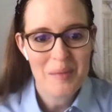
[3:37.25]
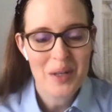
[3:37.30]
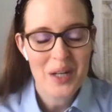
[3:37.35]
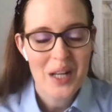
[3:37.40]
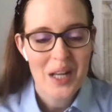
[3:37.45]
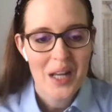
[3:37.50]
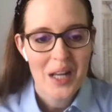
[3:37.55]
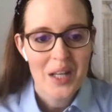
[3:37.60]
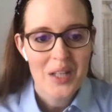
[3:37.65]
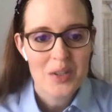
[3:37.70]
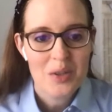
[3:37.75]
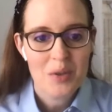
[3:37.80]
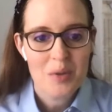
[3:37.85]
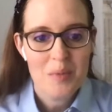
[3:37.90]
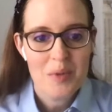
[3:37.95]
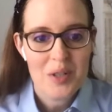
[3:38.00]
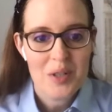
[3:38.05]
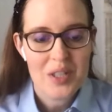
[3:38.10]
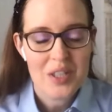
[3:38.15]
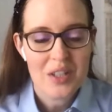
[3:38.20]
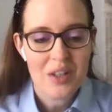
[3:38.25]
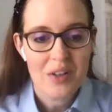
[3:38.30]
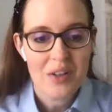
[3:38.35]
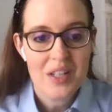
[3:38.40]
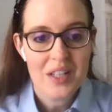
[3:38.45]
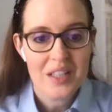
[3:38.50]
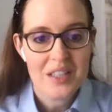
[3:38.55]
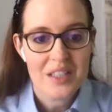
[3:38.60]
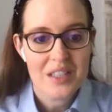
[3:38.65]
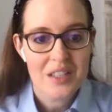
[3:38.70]
But so he'll be
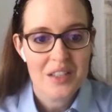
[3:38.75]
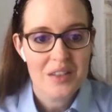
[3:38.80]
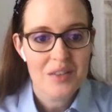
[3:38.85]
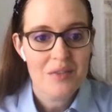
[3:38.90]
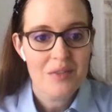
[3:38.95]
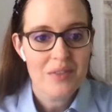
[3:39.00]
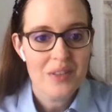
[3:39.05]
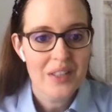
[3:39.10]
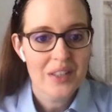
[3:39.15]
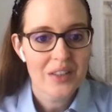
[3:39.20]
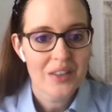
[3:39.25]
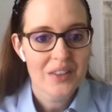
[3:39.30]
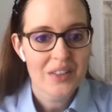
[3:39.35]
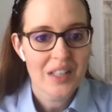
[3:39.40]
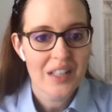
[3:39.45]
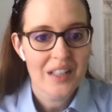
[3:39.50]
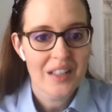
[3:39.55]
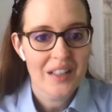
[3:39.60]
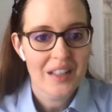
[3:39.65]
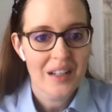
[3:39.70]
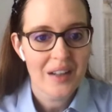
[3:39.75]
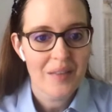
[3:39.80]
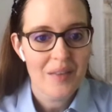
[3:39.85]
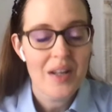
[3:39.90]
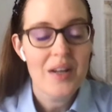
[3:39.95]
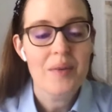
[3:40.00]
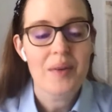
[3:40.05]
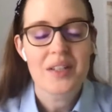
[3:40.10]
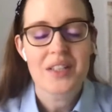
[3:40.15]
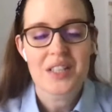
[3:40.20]
starting at Stinson Field. And
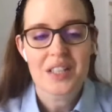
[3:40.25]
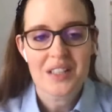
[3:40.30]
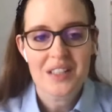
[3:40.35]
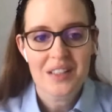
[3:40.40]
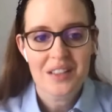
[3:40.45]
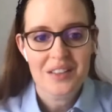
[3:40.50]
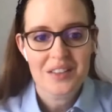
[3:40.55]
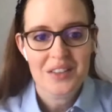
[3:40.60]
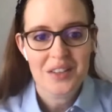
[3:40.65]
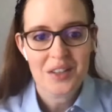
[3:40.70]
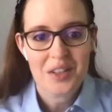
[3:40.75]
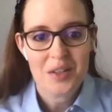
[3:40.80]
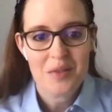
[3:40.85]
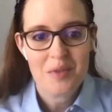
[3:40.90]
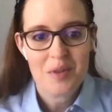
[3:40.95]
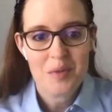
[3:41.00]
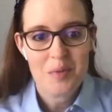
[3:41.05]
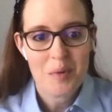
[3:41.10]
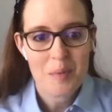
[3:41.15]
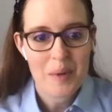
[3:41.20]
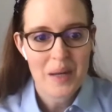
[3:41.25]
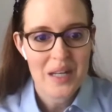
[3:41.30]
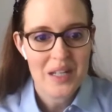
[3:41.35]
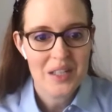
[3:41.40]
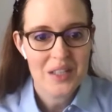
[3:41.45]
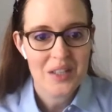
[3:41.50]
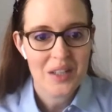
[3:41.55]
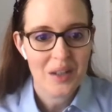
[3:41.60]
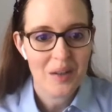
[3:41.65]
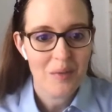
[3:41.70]
anyway, check the Facebook
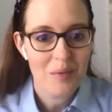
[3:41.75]
page.